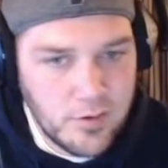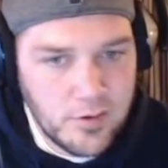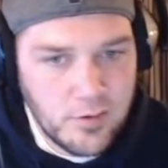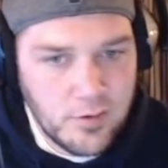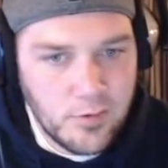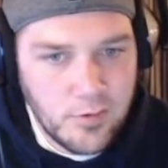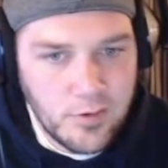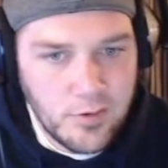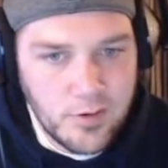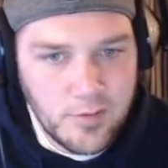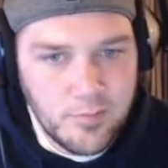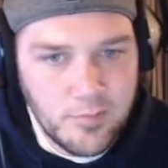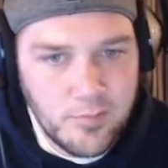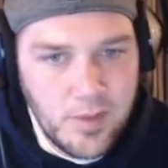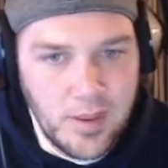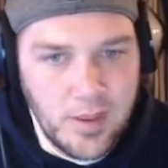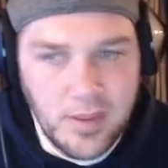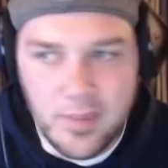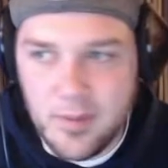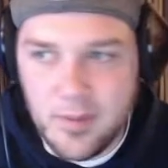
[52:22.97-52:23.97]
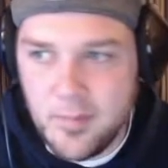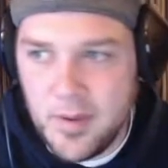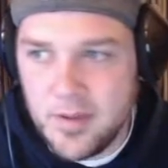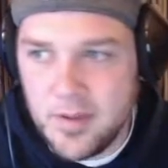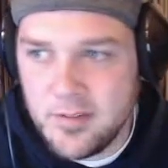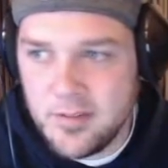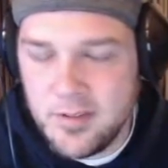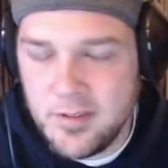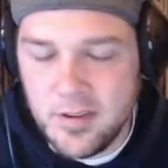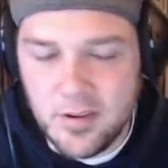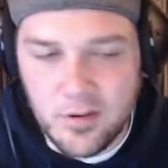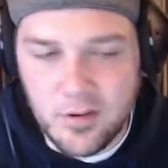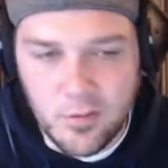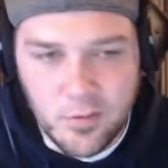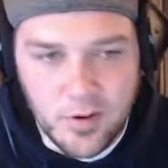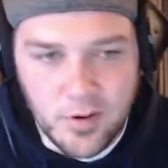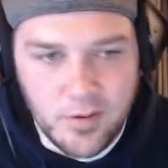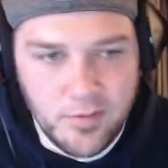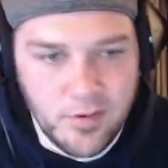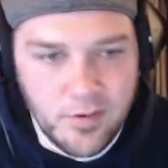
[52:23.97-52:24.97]
or making them HD or
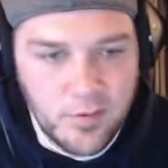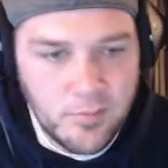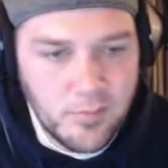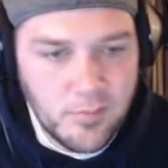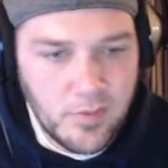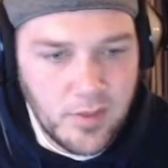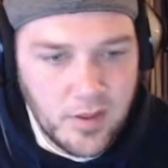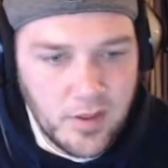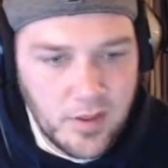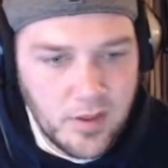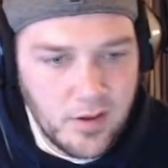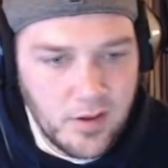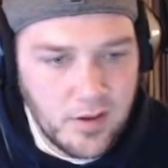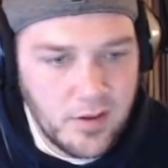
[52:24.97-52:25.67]
whatever, like I